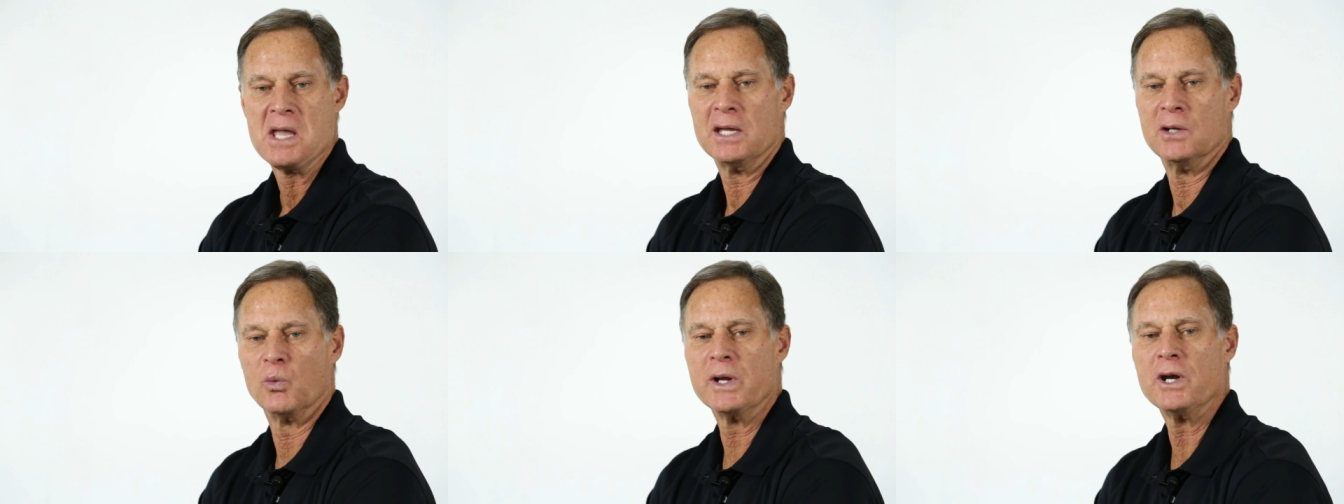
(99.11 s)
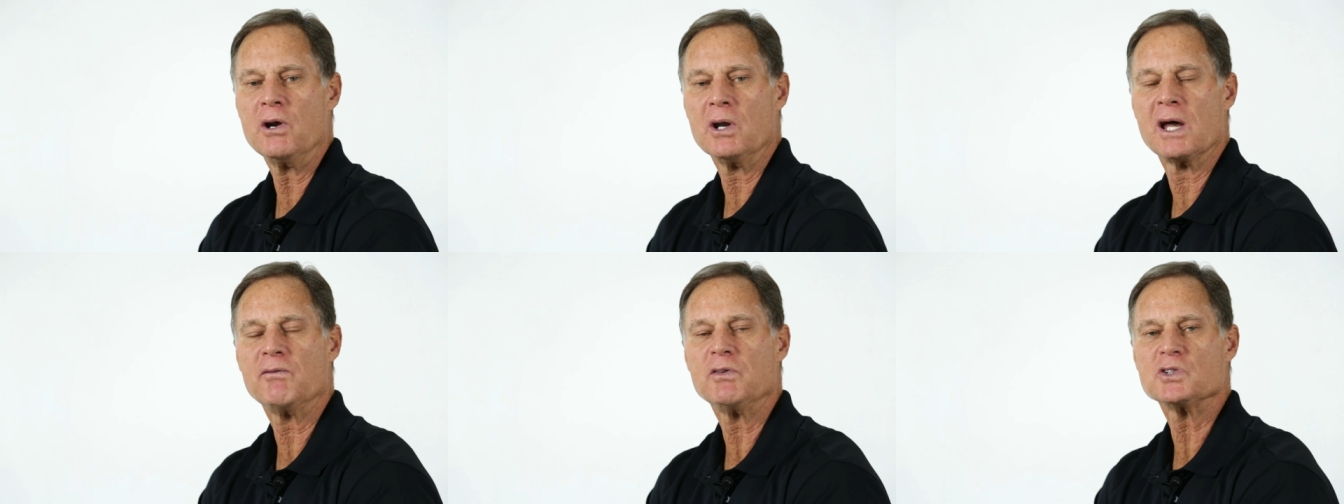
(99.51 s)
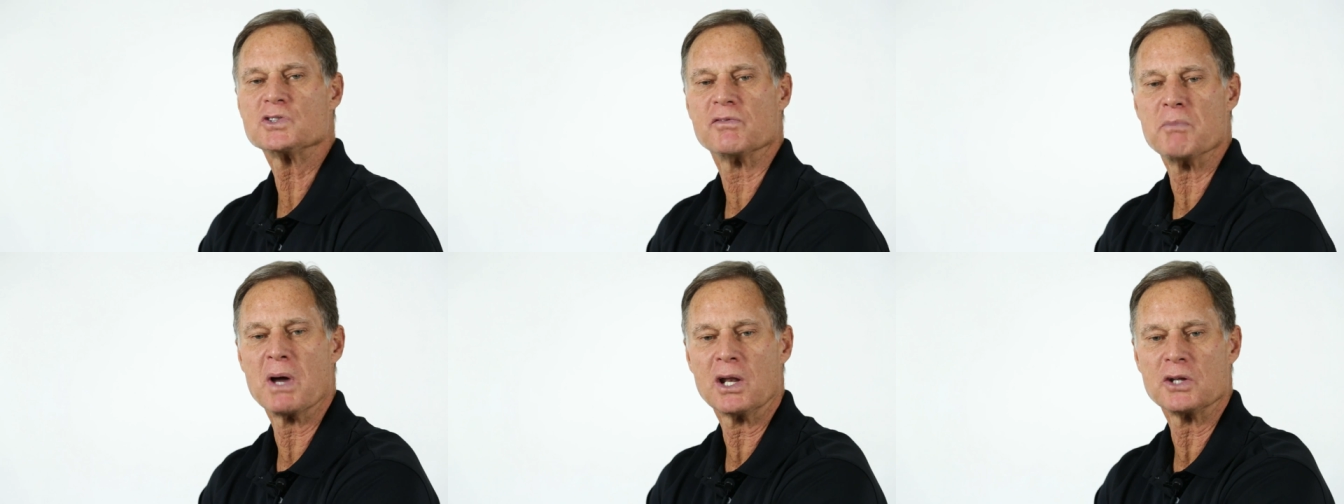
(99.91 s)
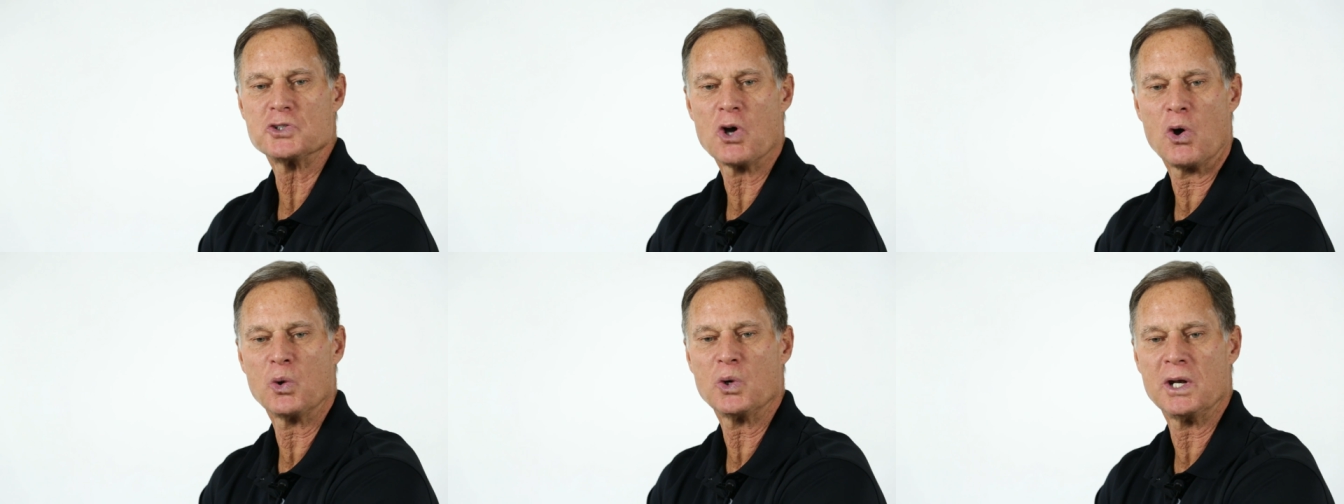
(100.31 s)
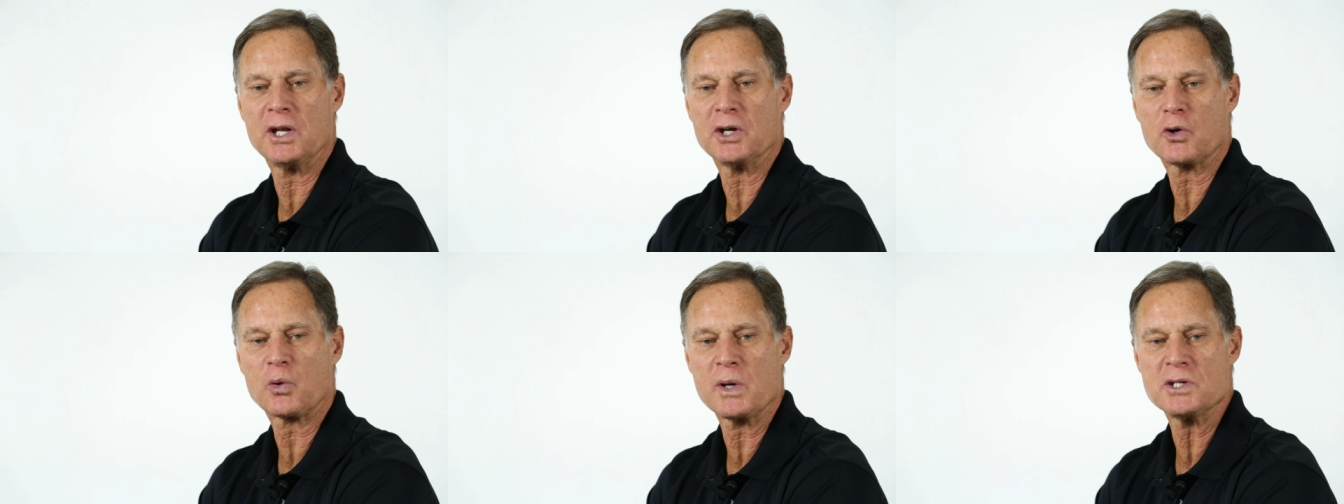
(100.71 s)
In winter, levels of
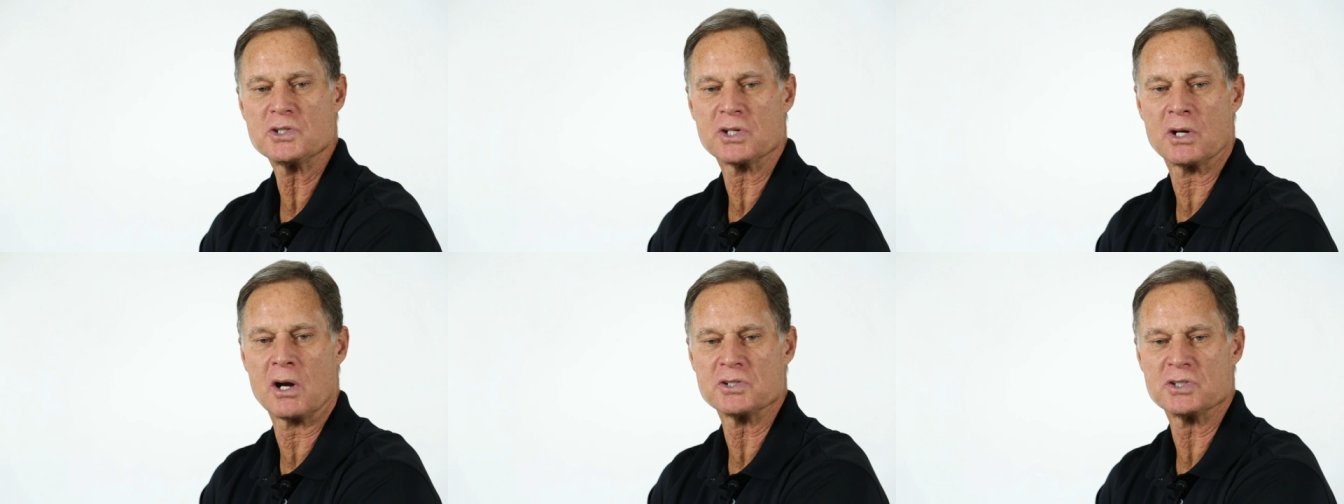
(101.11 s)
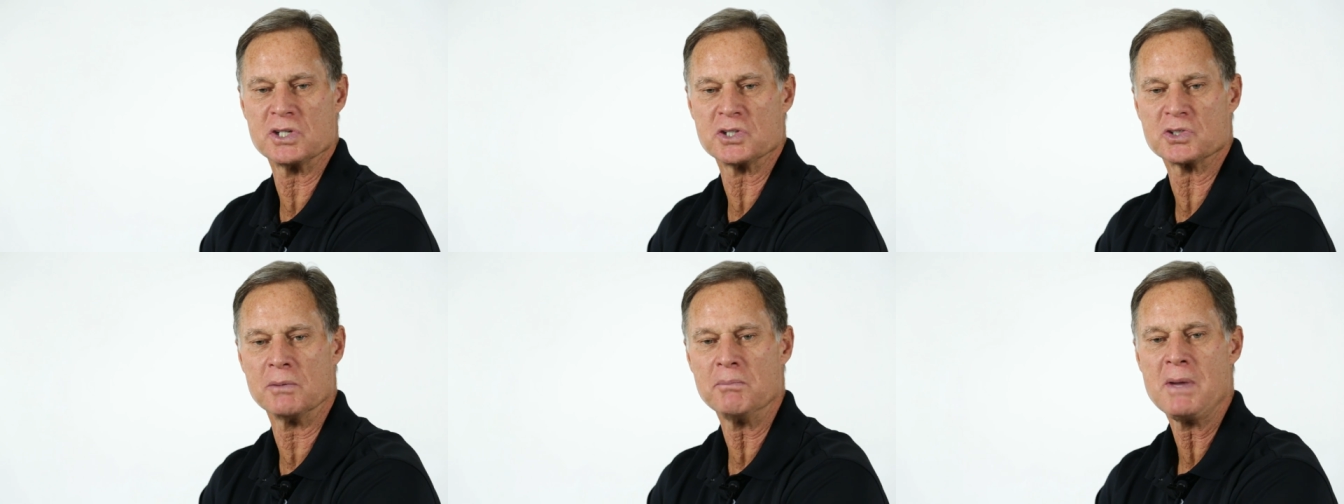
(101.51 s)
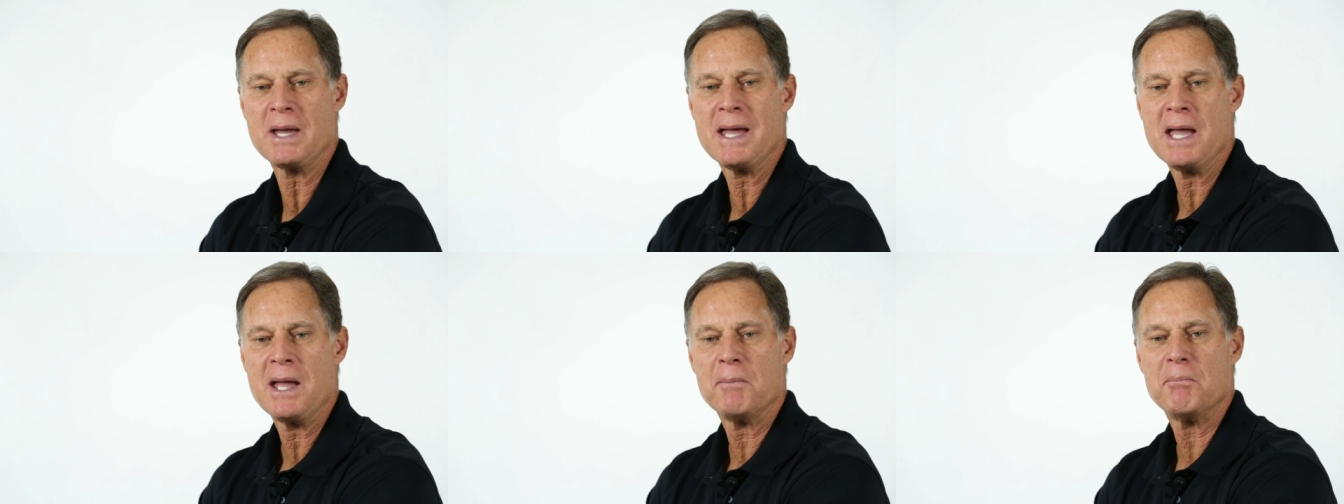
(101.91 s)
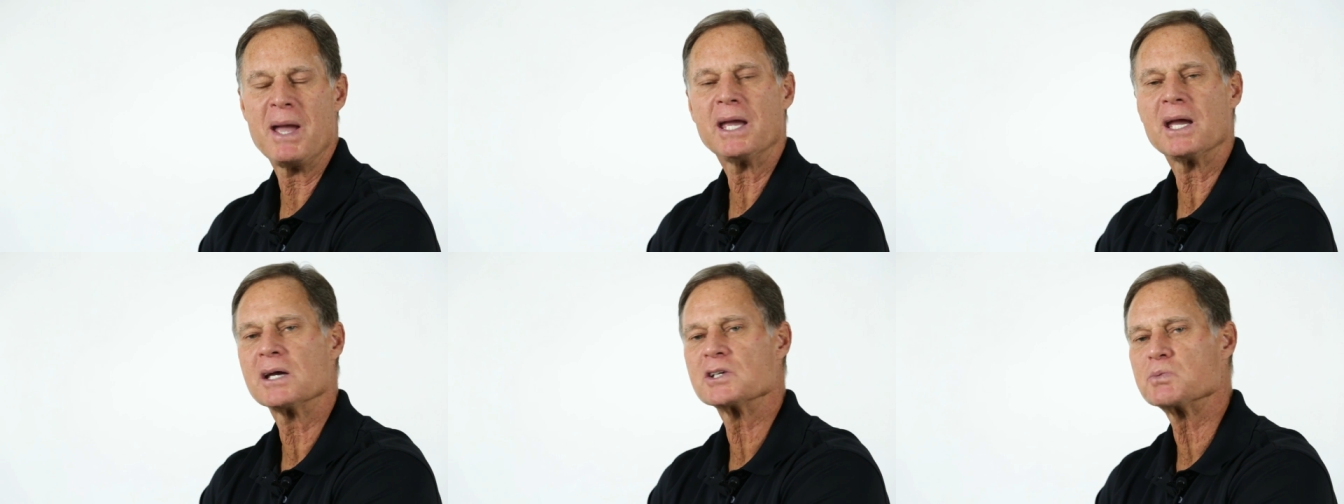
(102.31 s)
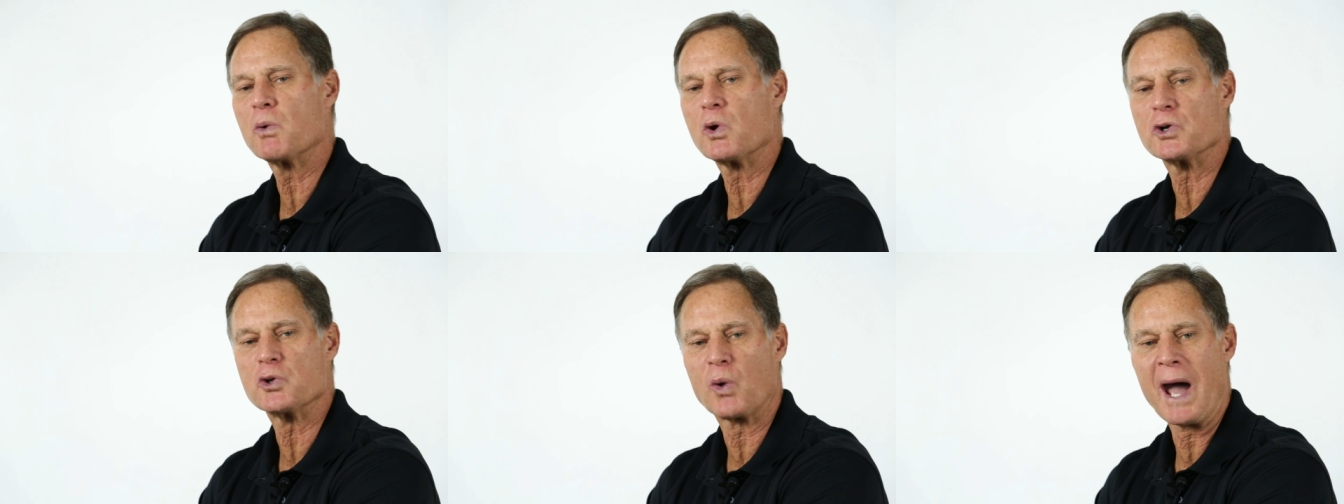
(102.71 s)
melatonin increase in our system, making us
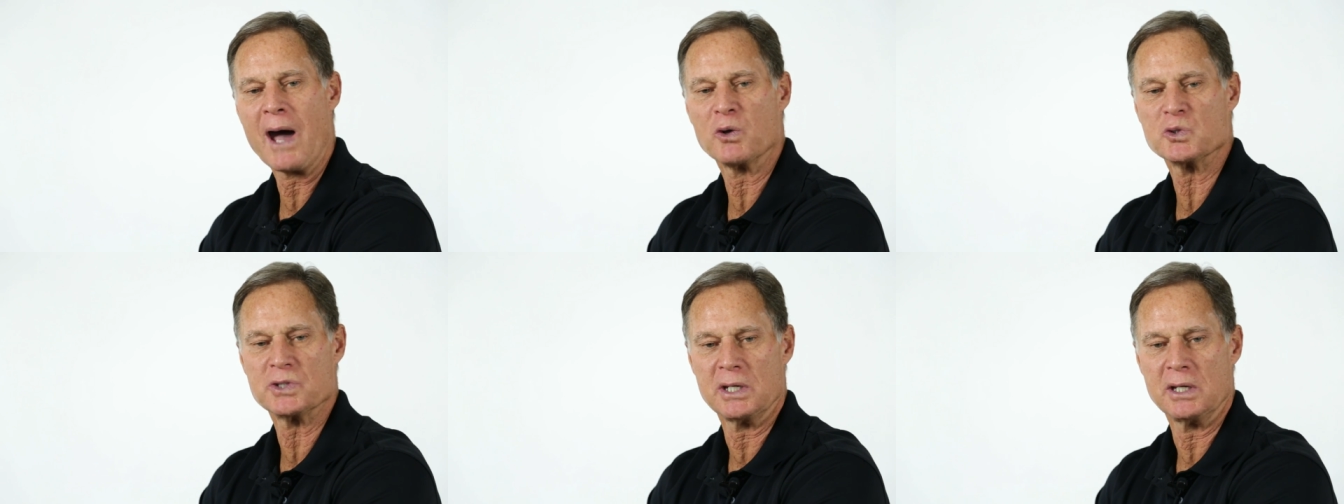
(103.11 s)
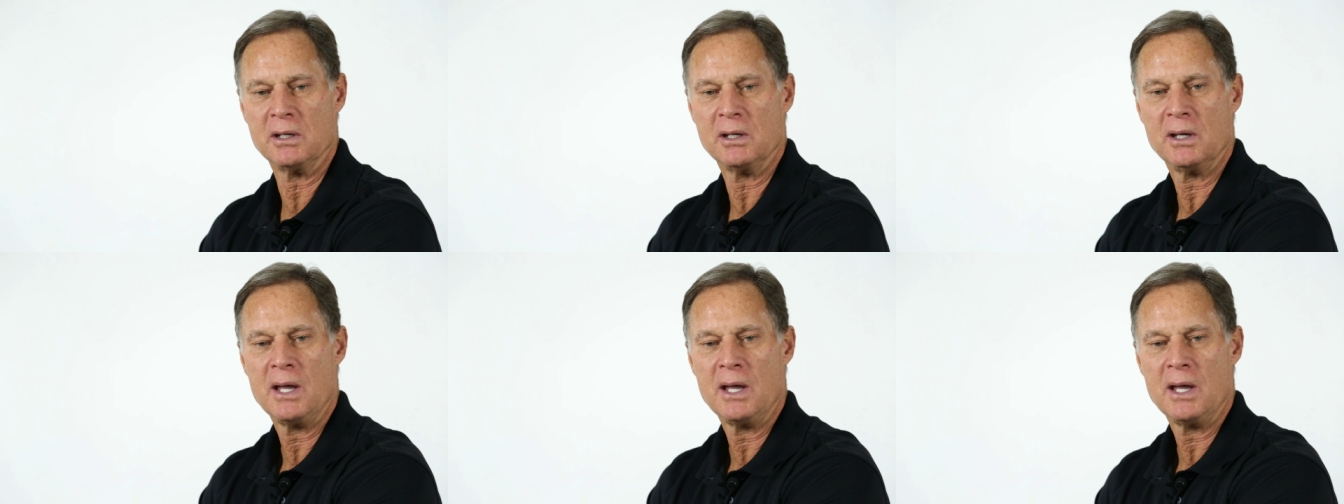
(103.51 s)
more drowsy,